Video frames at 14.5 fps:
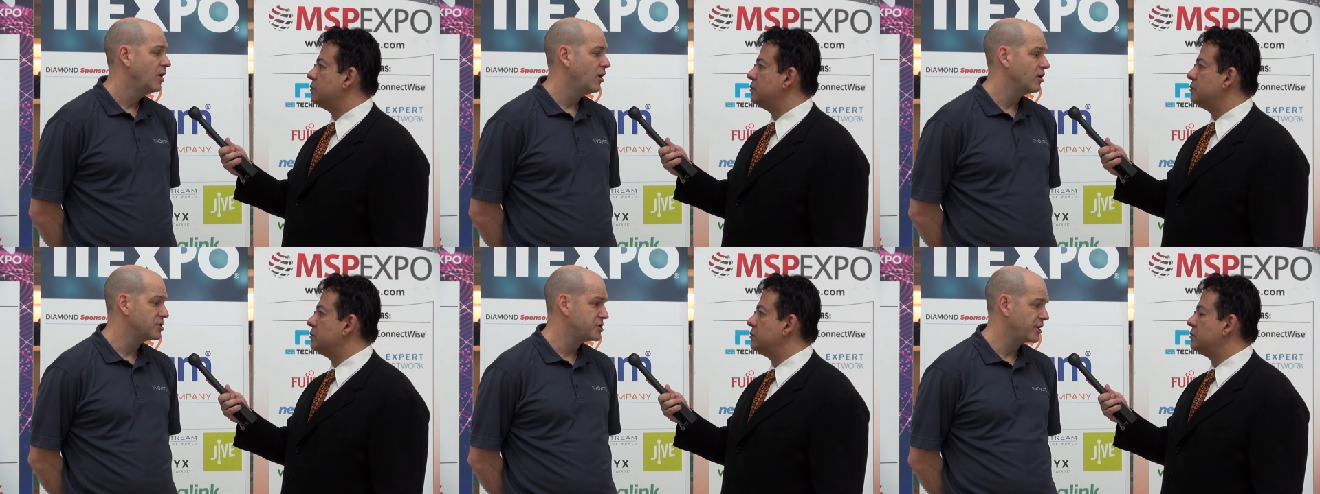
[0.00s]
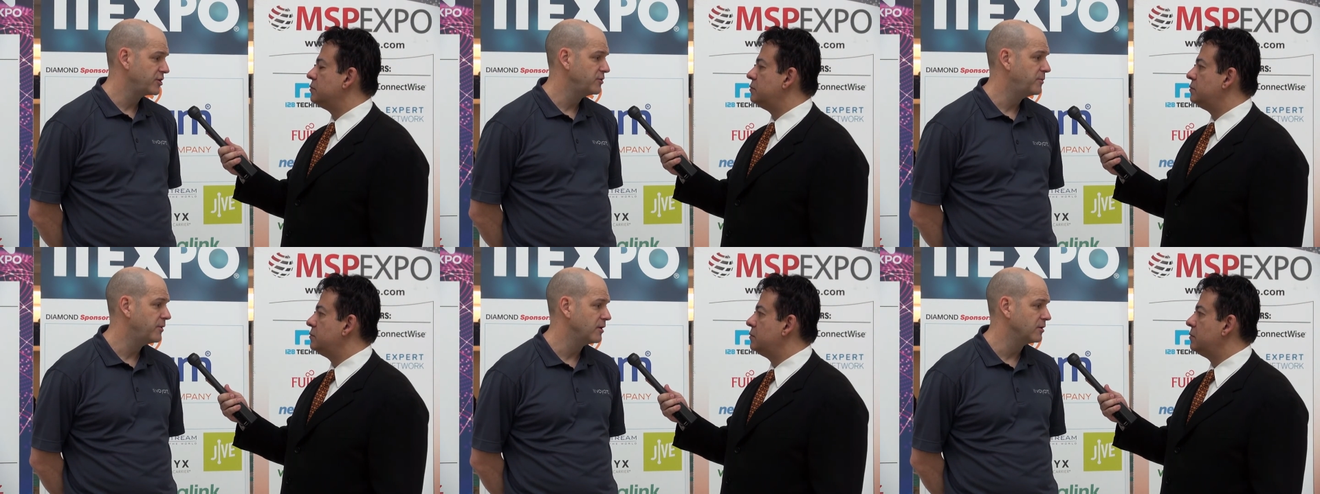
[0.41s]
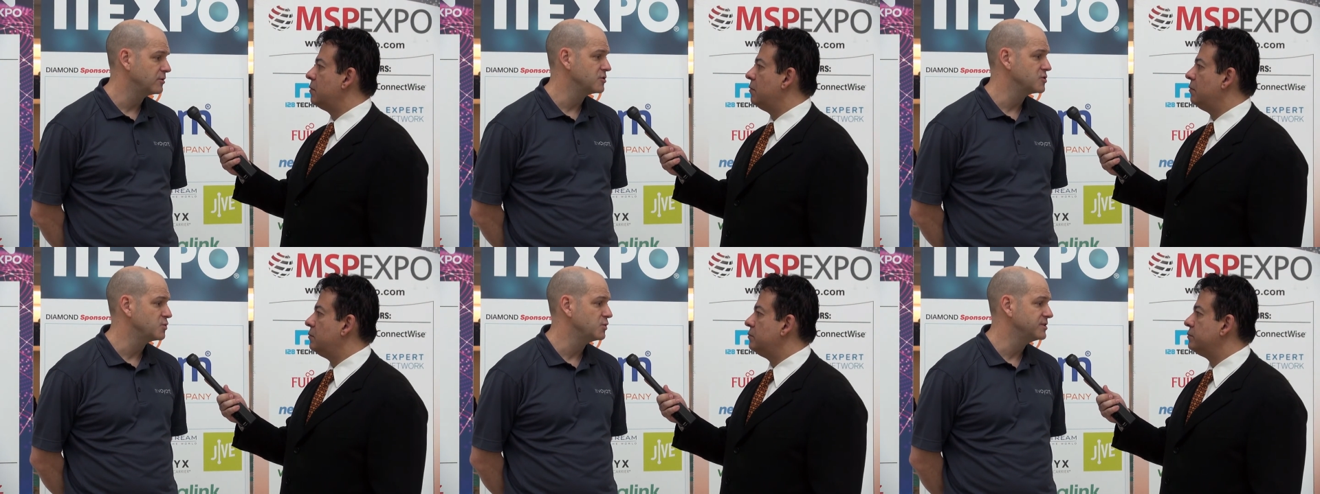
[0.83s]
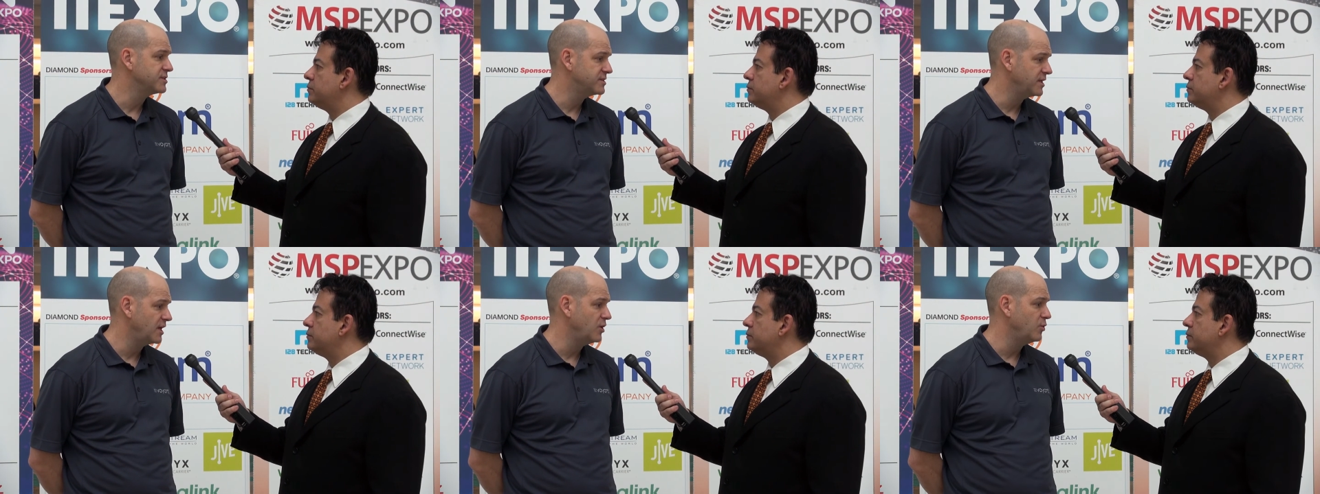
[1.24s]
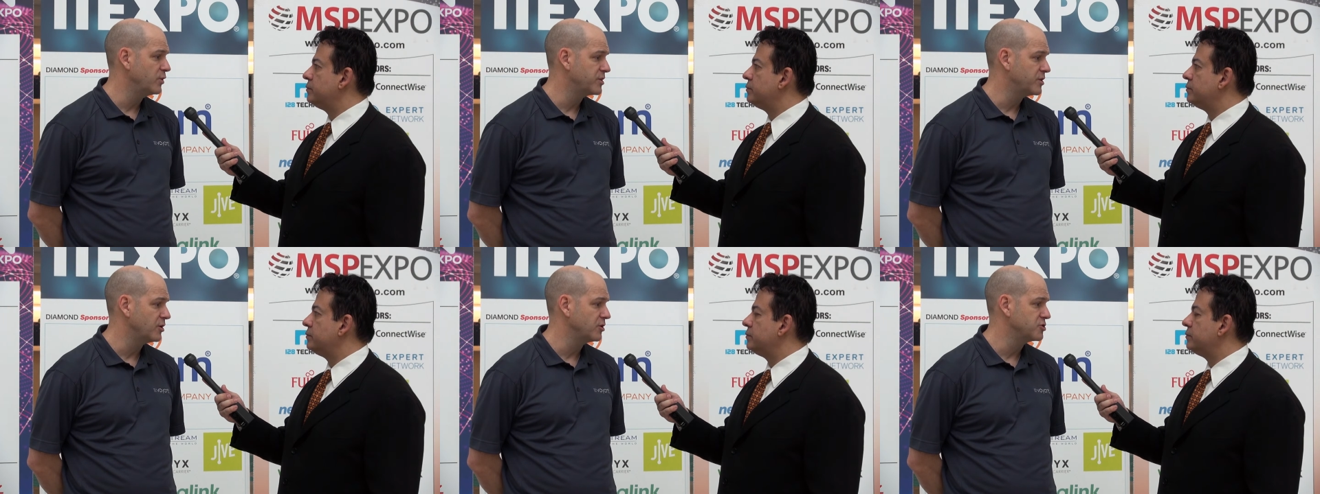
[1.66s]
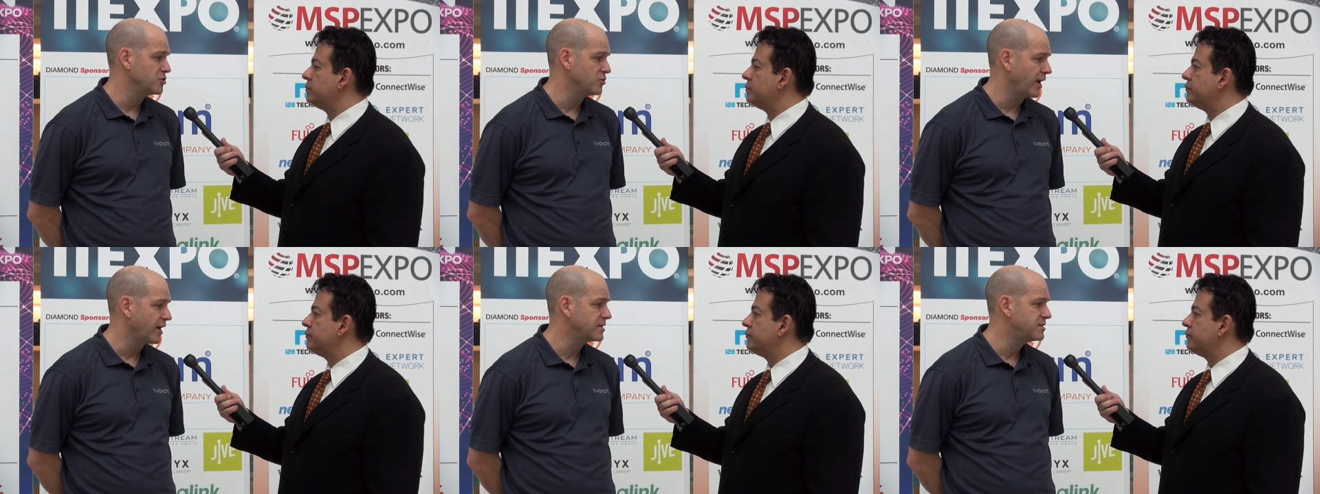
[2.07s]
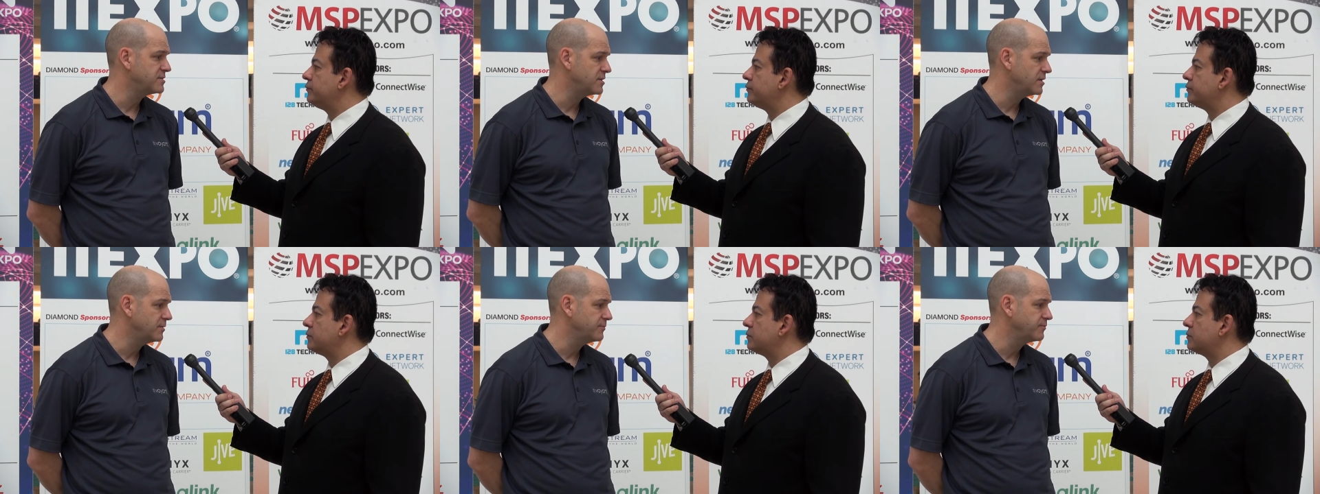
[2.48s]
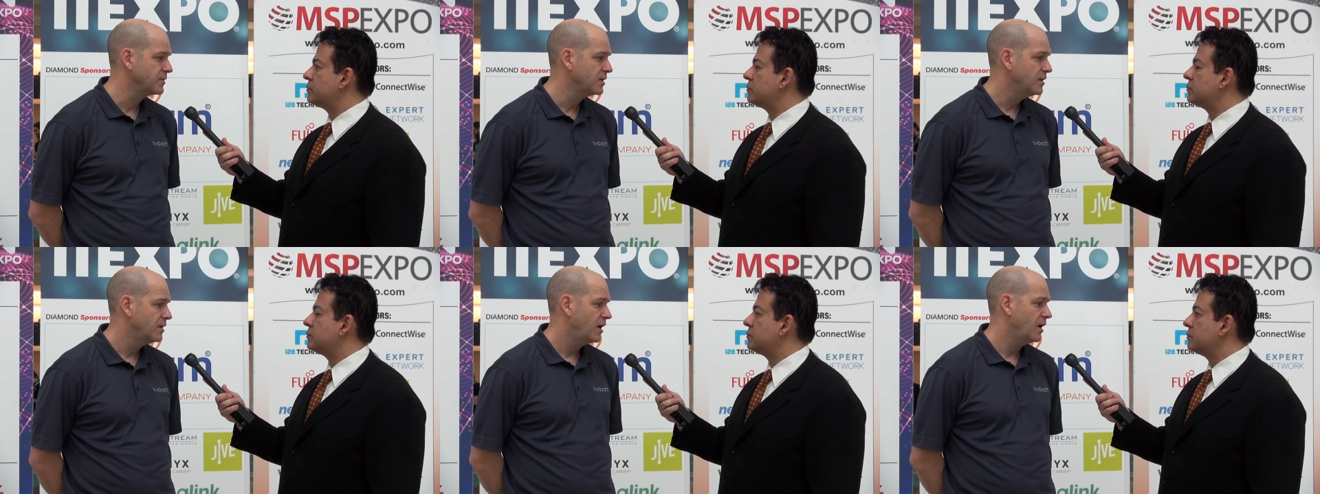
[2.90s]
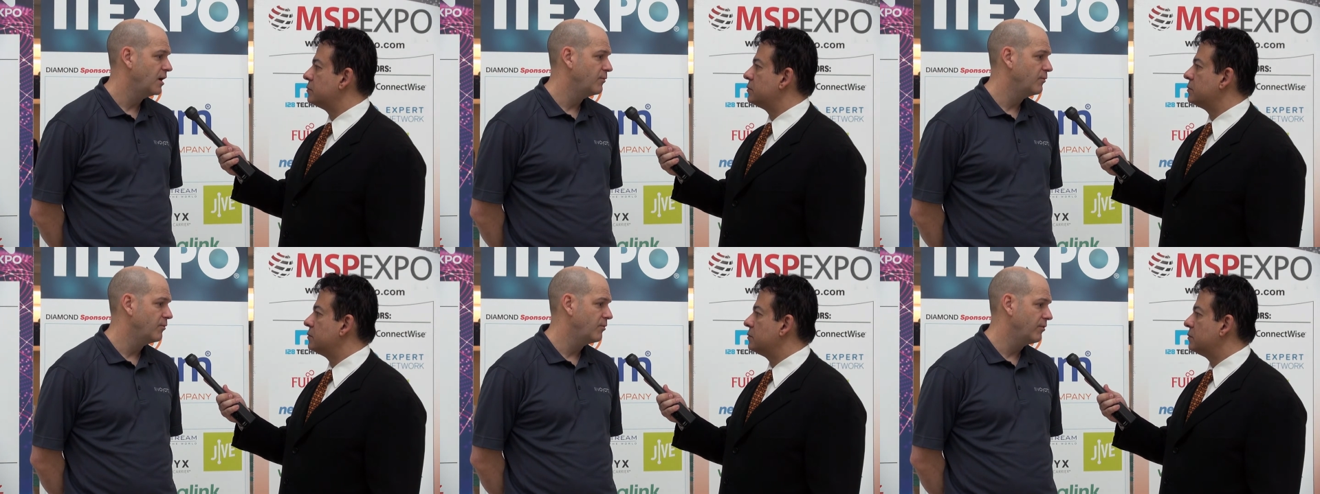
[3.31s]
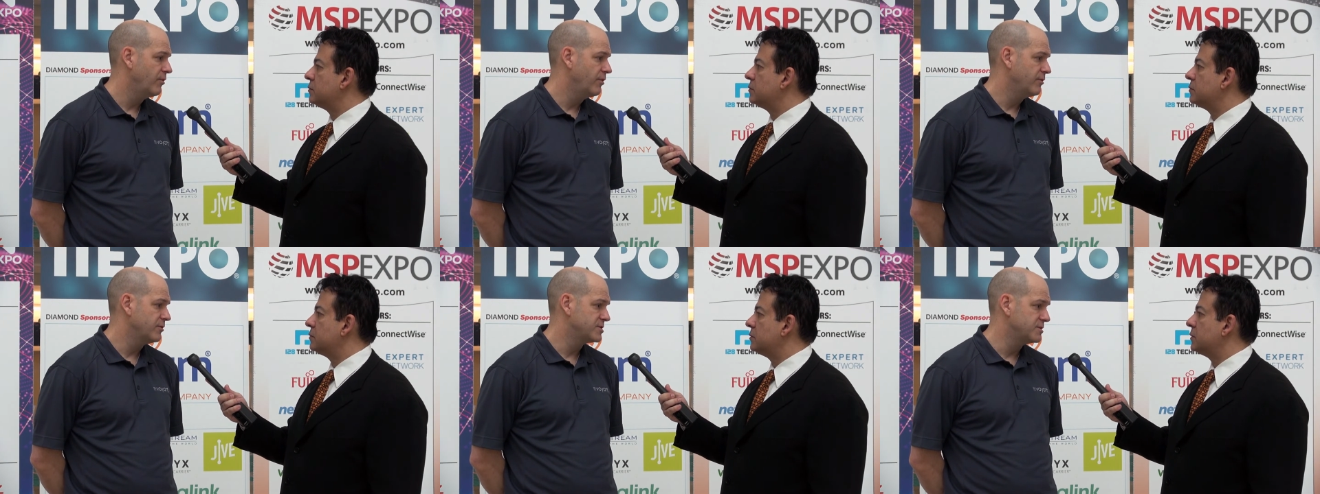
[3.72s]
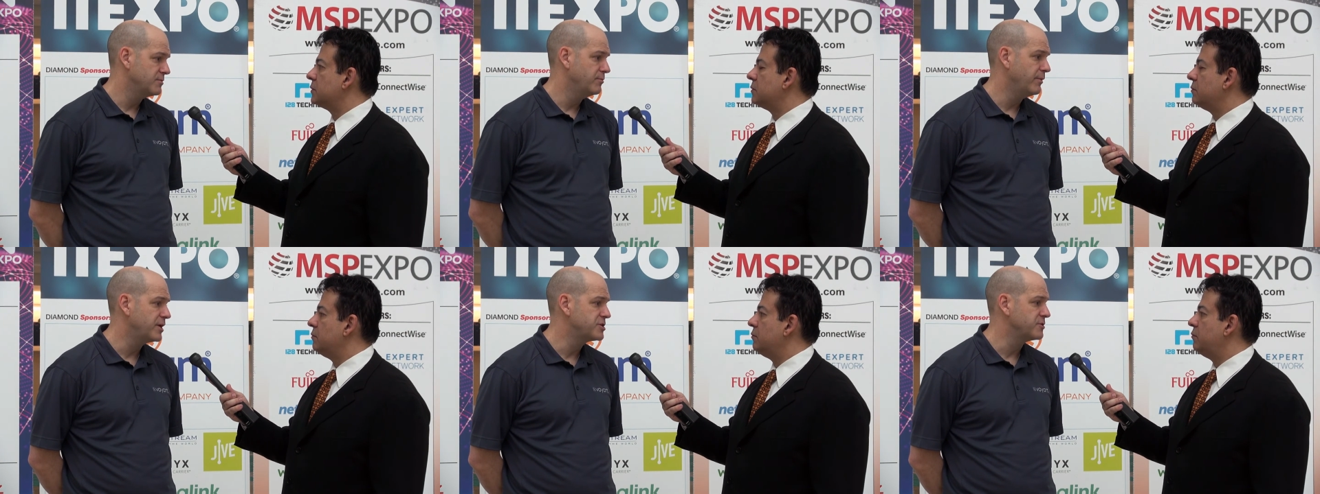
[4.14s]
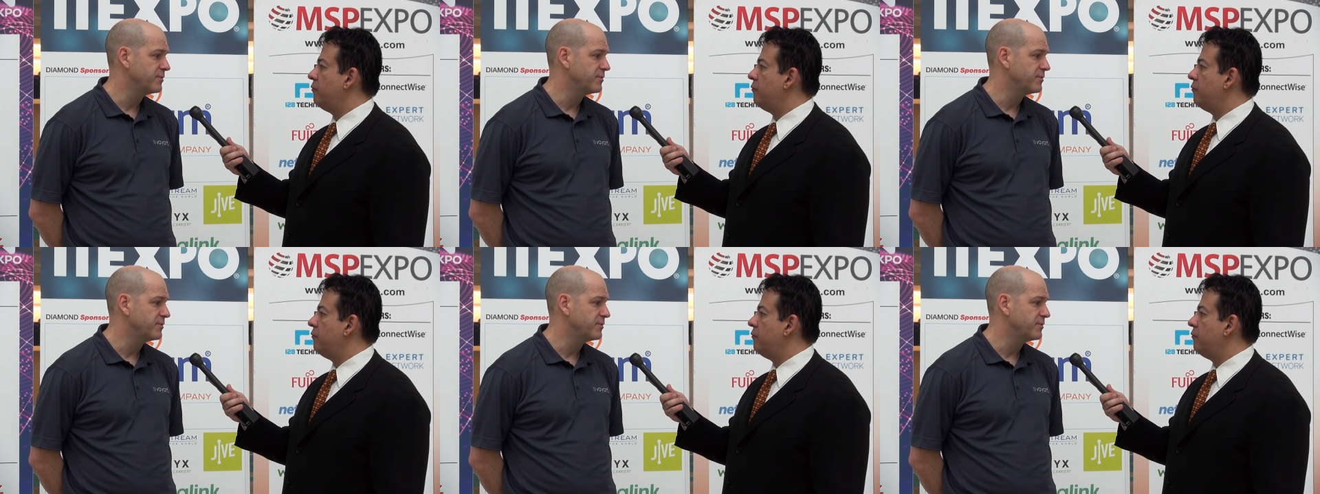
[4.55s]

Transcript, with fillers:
Speaker 1: our channel partners will sell with our direct team. Um, there's some major